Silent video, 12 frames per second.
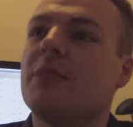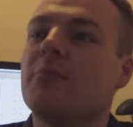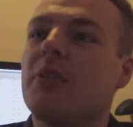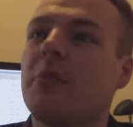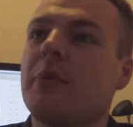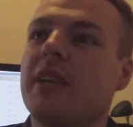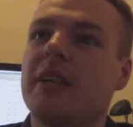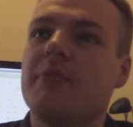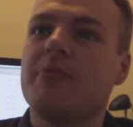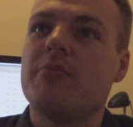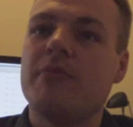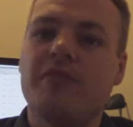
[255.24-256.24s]
probably
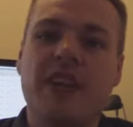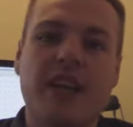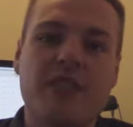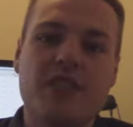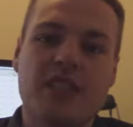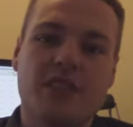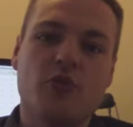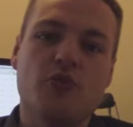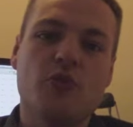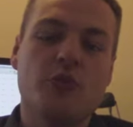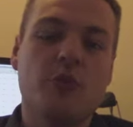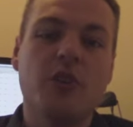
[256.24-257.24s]
500 to
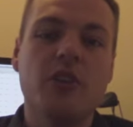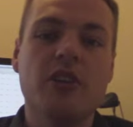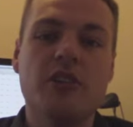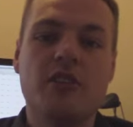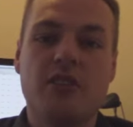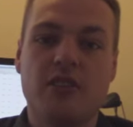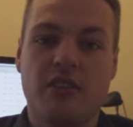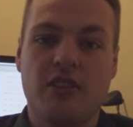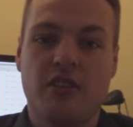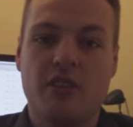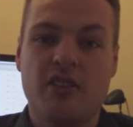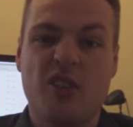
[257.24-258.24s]
600 words
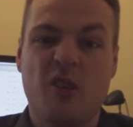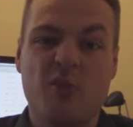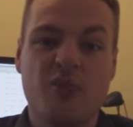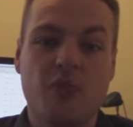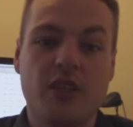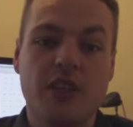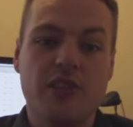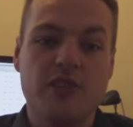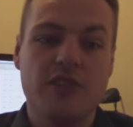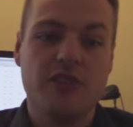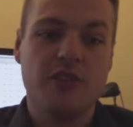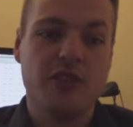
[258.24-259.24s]
tops, really,
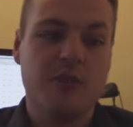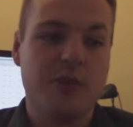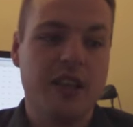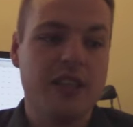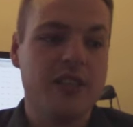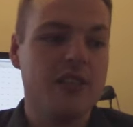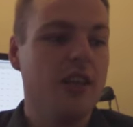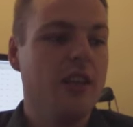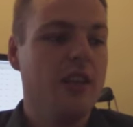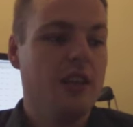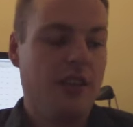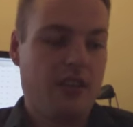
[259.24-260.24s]
just to manage.
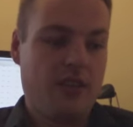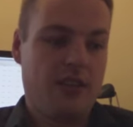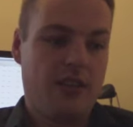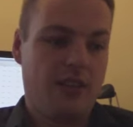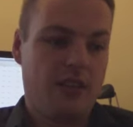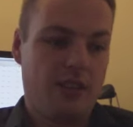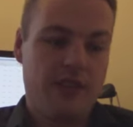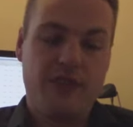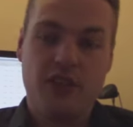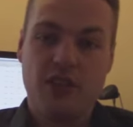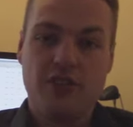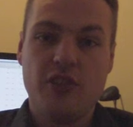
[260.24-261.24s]
If
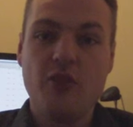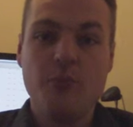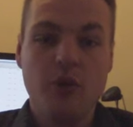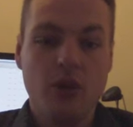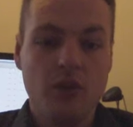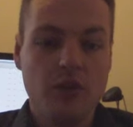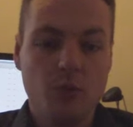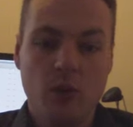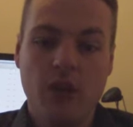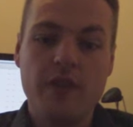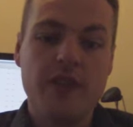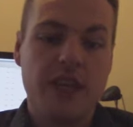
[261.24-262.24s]
you can do more than
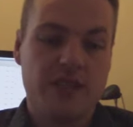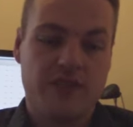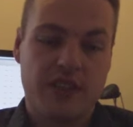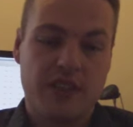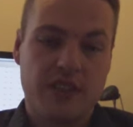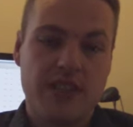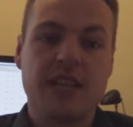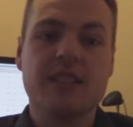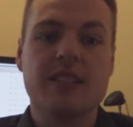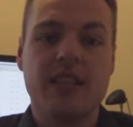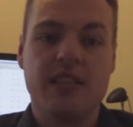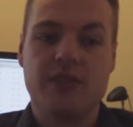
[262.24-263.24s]
one, that's
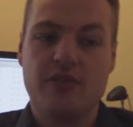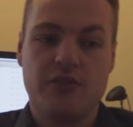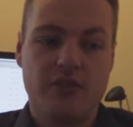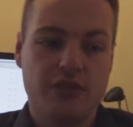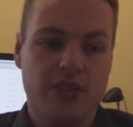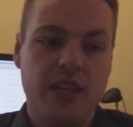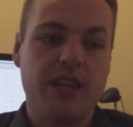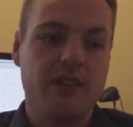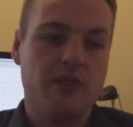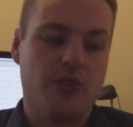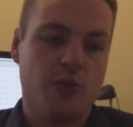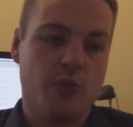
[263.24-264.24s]
fantastic. Just get
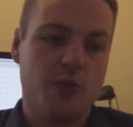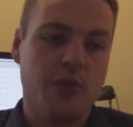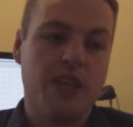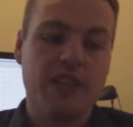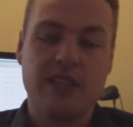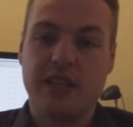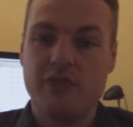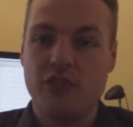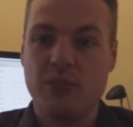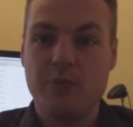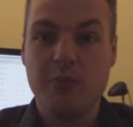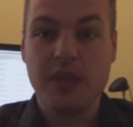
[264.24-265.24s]
in touch with me. Like I say, I've
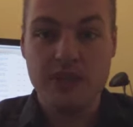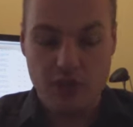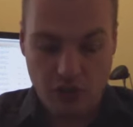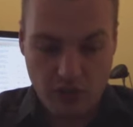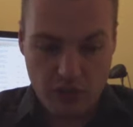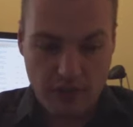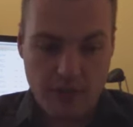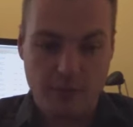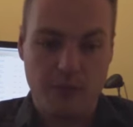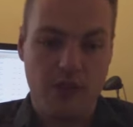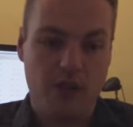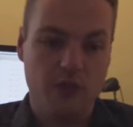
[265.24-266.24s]
done a big chunk of
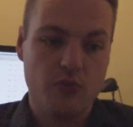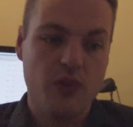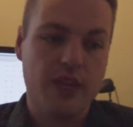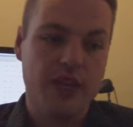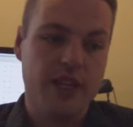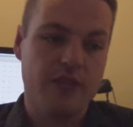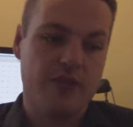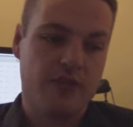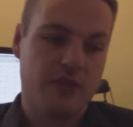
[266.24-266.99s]
them already,